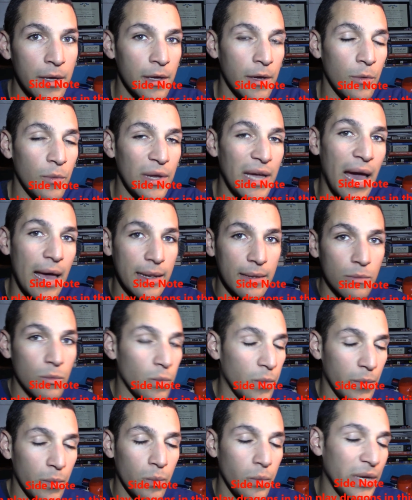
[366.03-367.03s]
We got
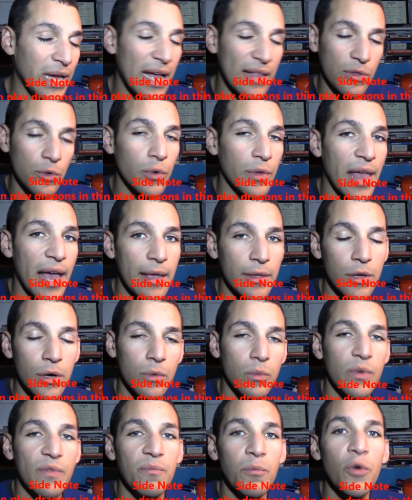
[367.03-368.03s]
through that. You know,
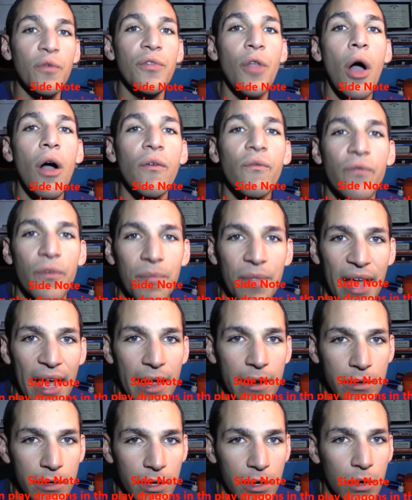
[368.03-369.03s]
we've moved on from
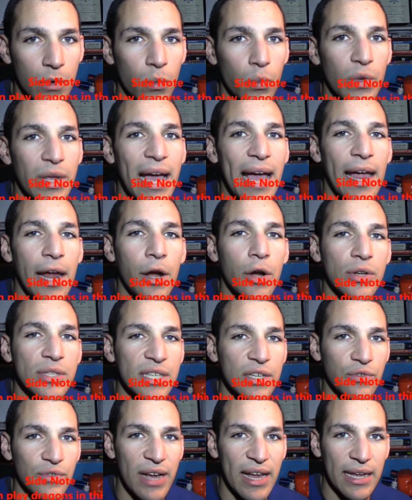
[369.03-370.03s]
that. You know, we got
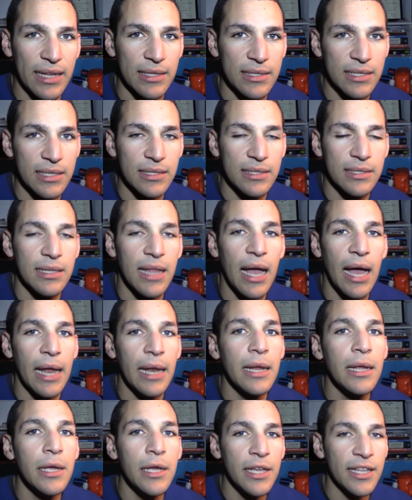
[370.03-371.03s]
heretic dragons. It's
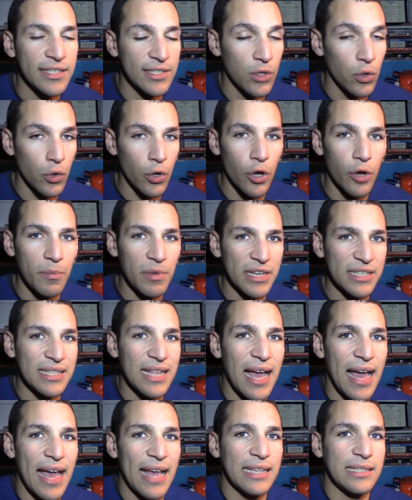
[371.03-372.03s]
still good, but it's
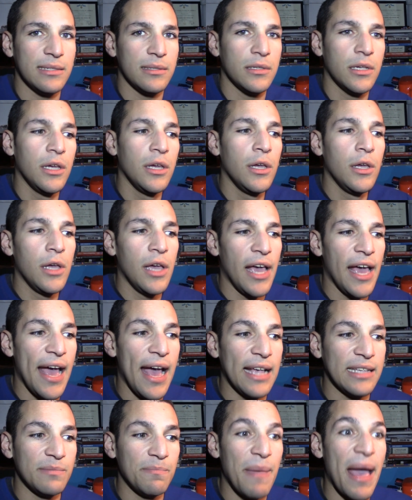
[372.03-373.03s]
not as
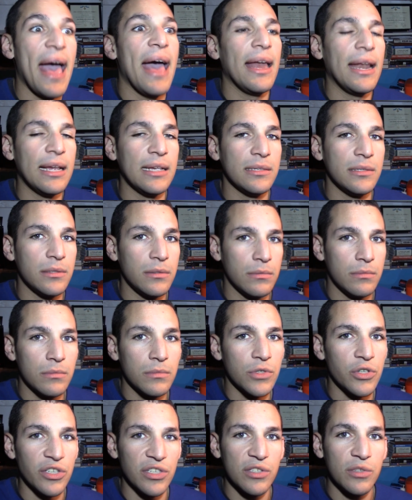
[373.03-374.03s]
bad as
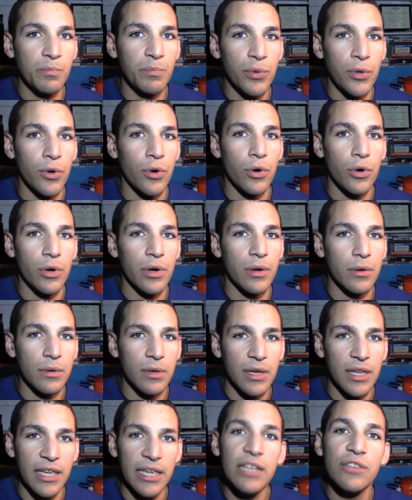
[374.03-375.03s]
just pure
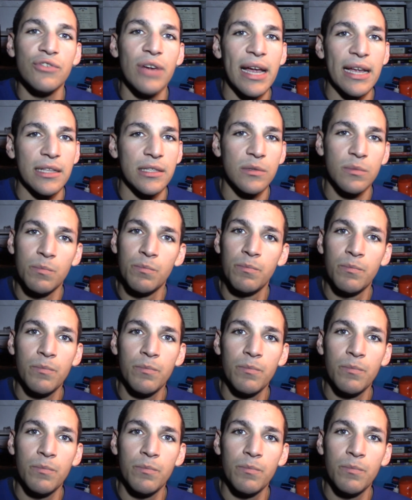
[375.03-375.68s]
E-dragons.